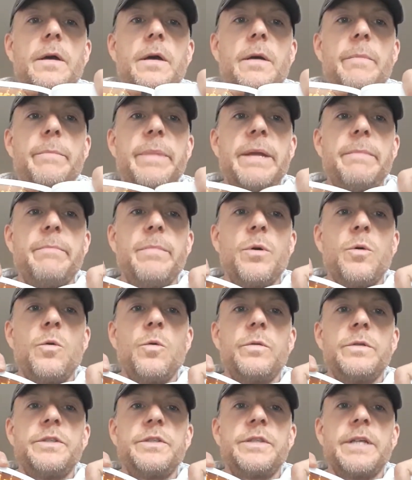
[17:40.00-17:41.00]

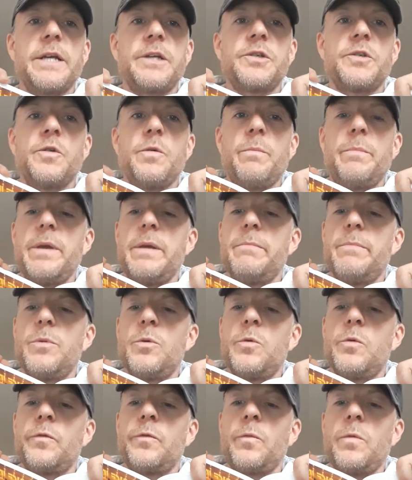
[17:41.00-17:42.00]
Pinball, section on
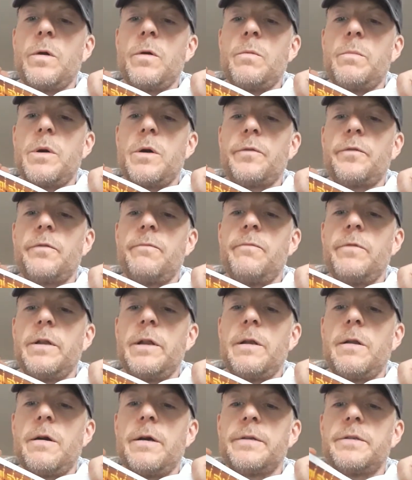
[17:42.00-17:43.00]
pinball as well. Martin
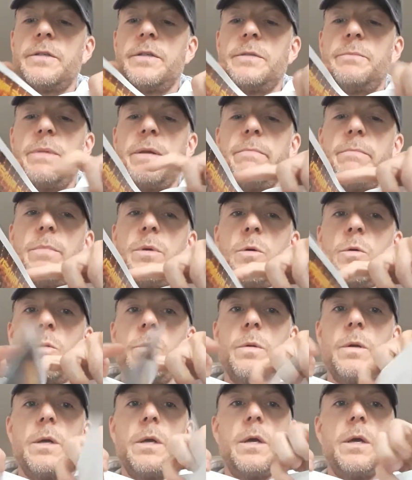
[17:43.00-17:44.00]
really likes his pinball.
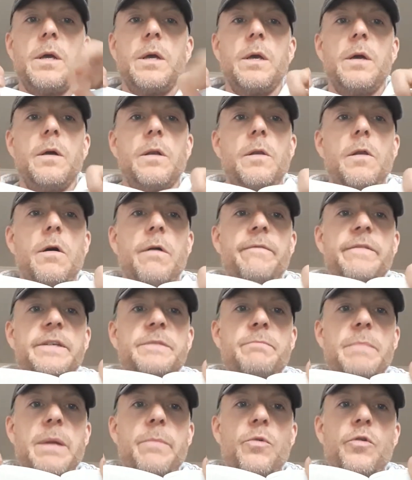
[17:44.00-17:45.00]
A lot of
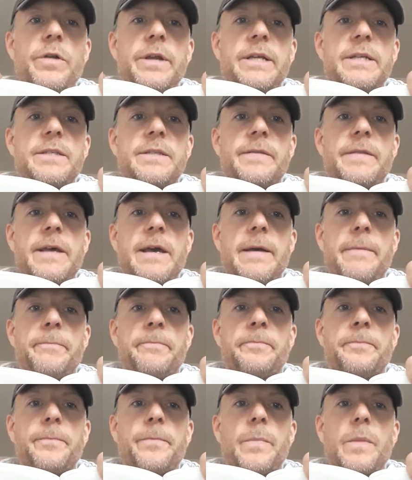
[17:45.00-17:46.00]
his memories and that
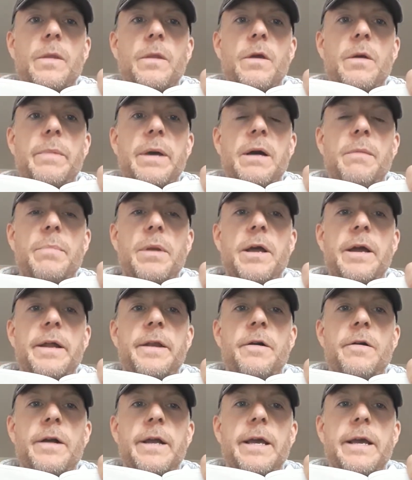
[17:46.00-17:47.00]
about
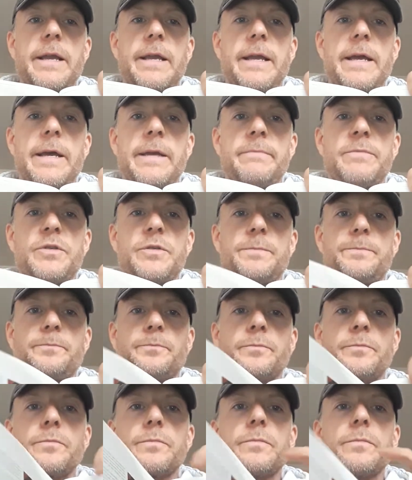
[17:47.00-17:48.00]
playing arcade games.
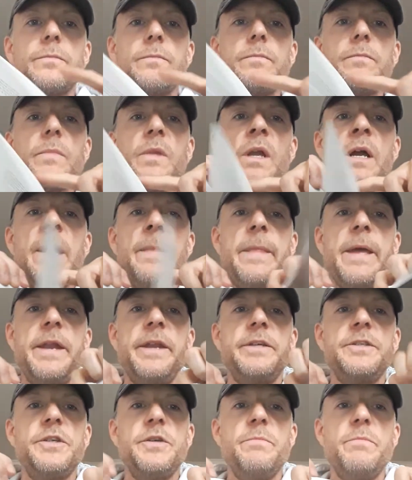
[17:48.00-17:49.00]
And then
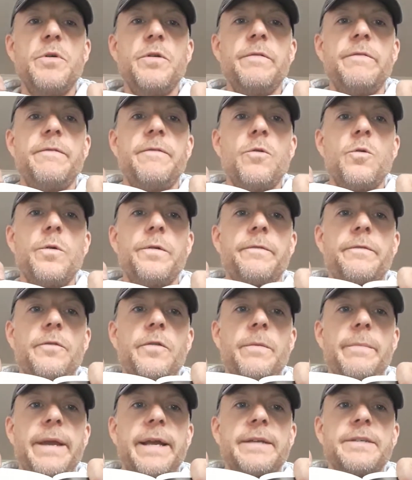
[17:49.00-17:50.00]
as you move forward through
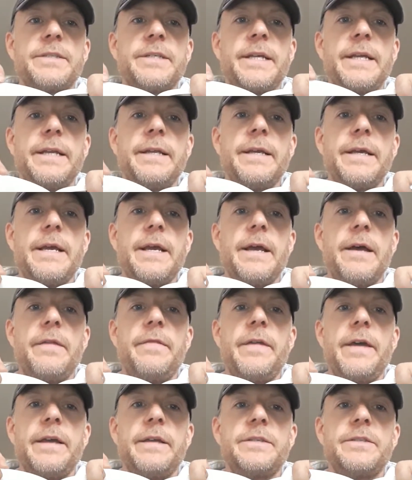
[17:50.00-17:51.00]
the magazine,
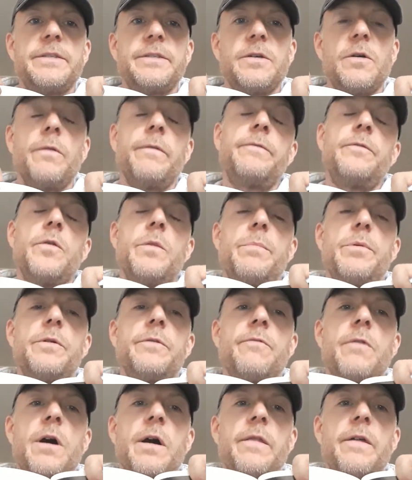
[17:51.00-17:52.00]
for the book
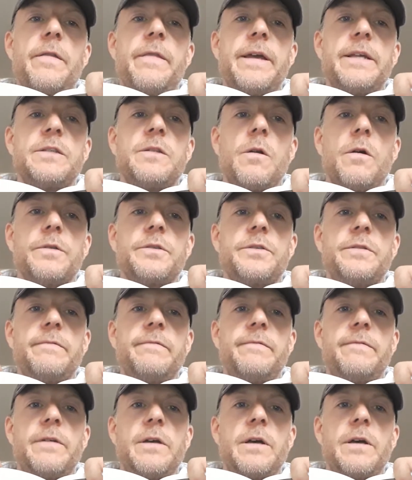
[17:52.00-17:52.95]
rather, there's lots of